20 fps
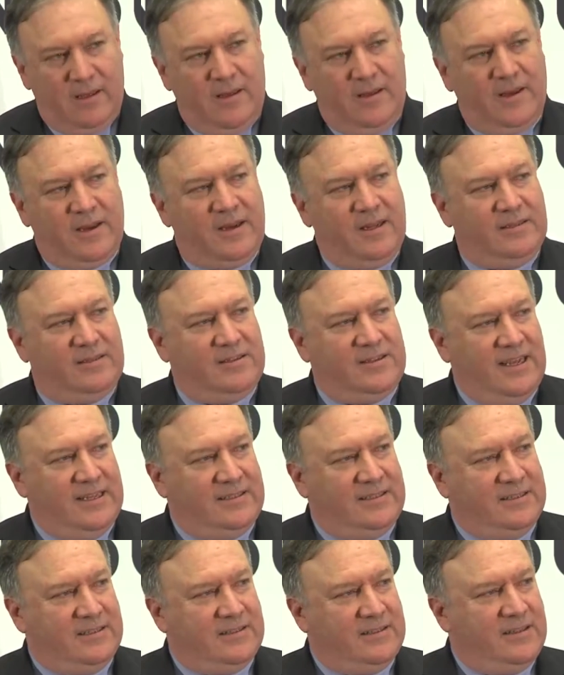The
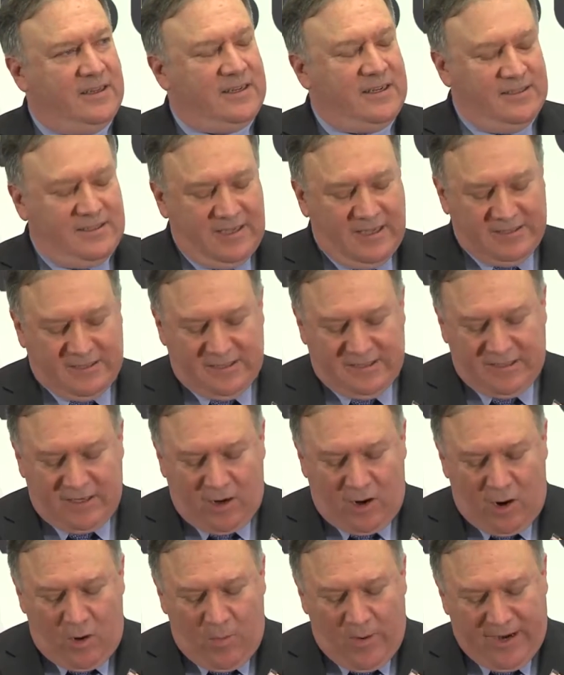consensus that
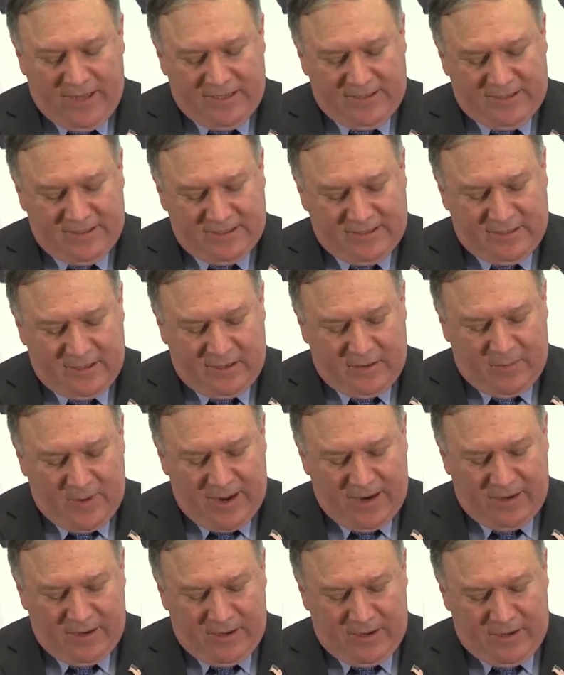already exists on
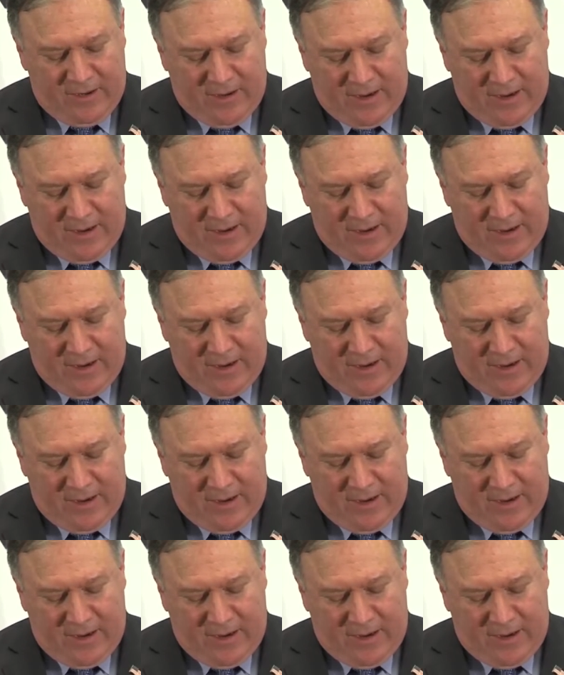Iran